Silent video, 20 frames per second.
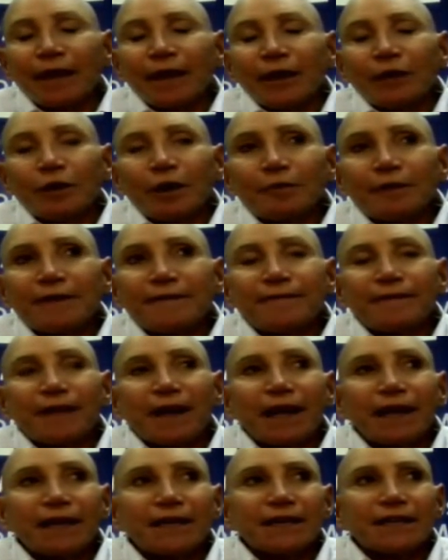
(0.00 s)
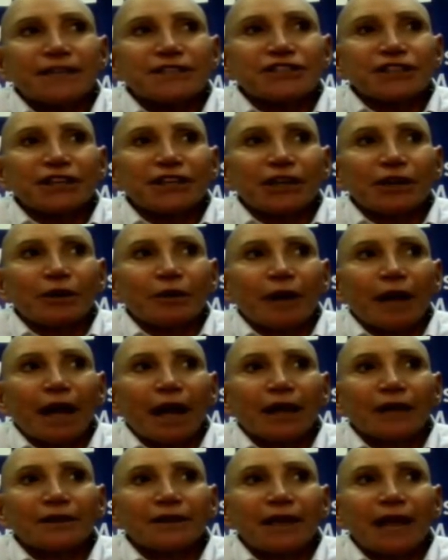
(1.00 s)
What we find is,
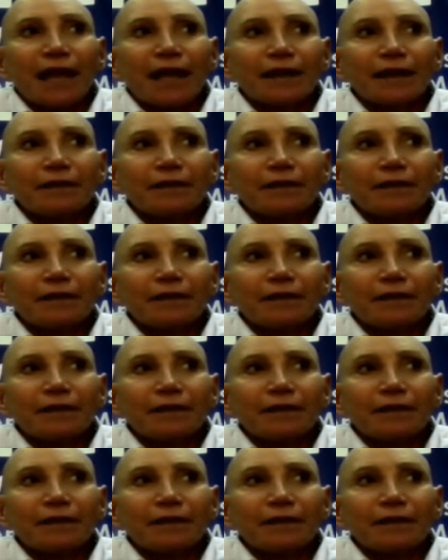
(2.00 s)
a lot